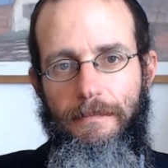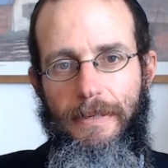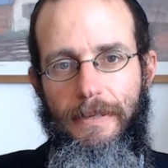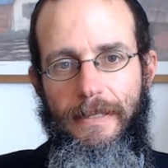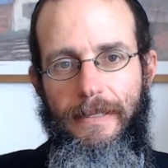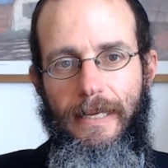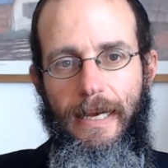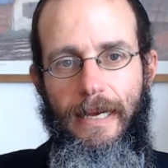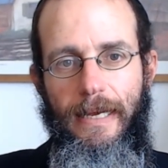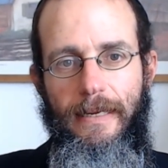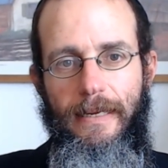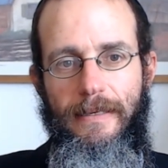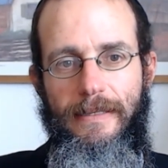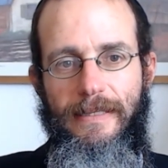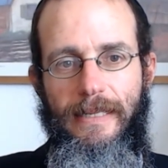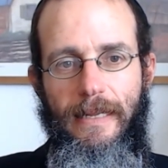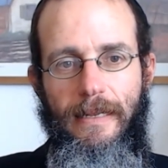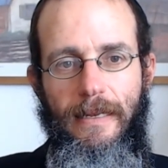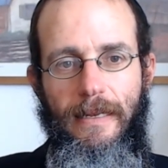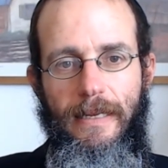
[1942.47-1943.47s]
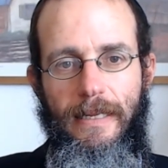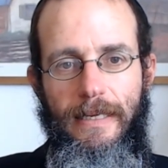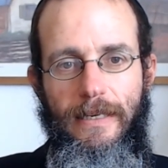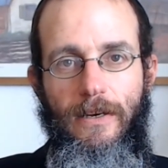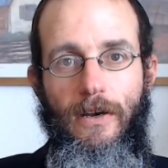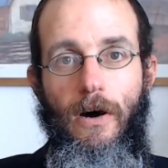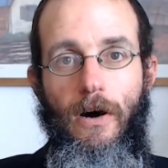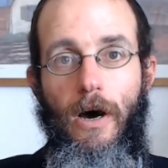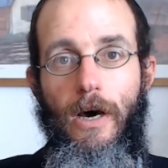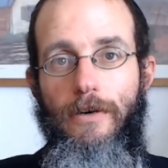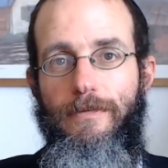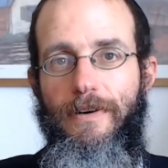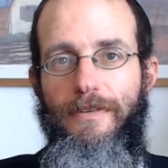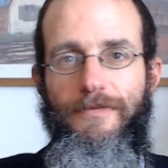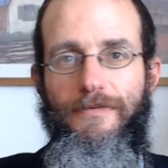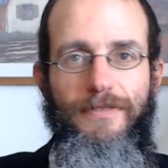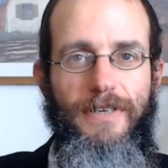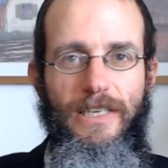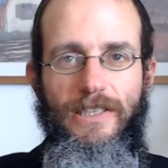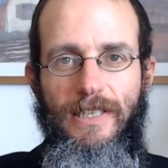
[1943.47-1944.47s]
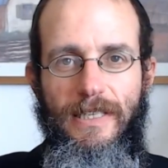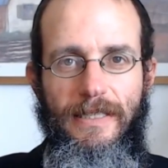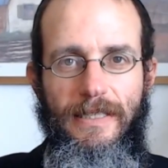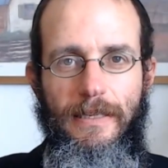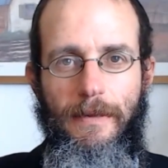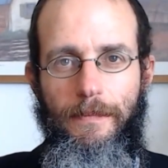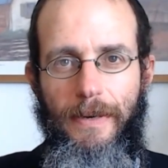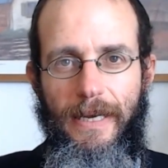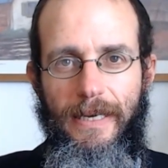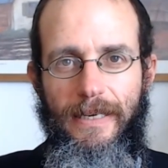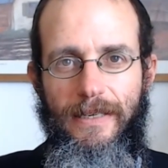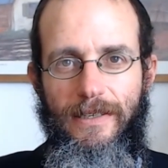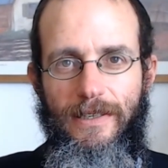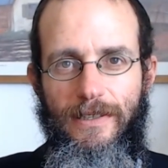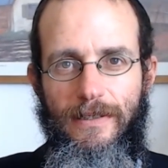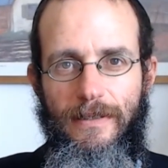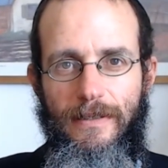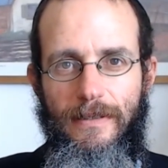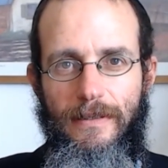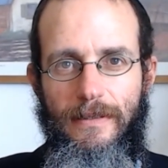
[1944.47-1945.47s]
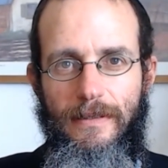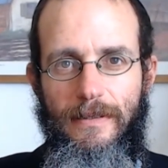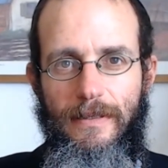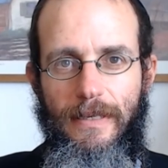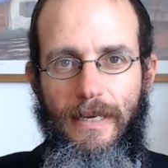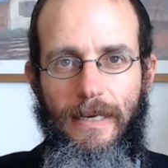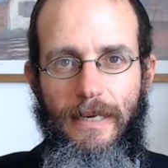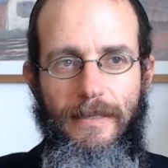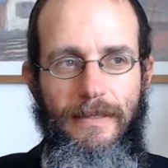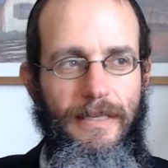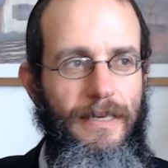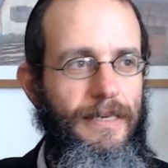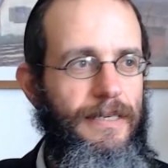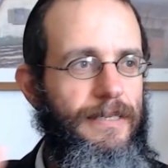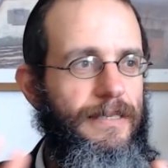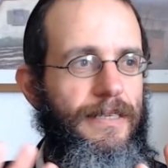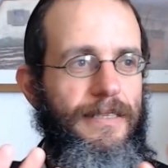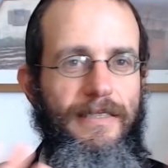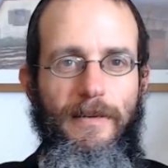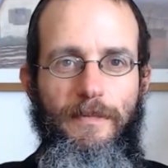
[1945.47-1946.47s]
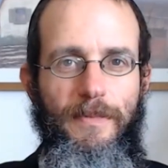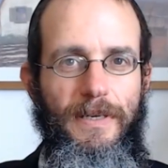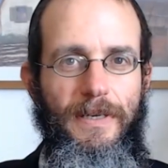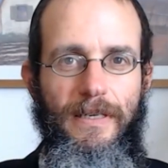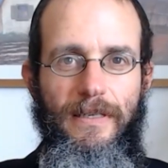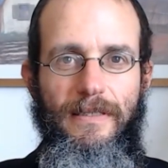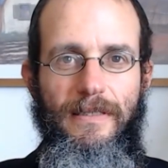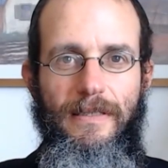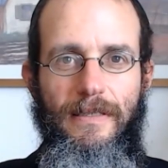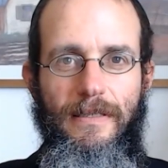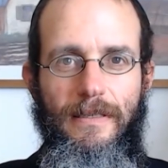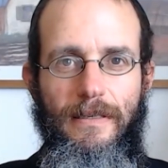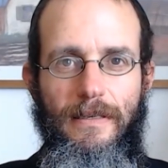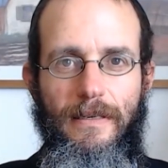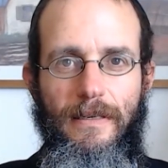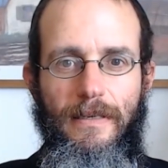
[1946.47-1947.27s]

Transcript: But then suddenly God refreshes the page. And then it disappears.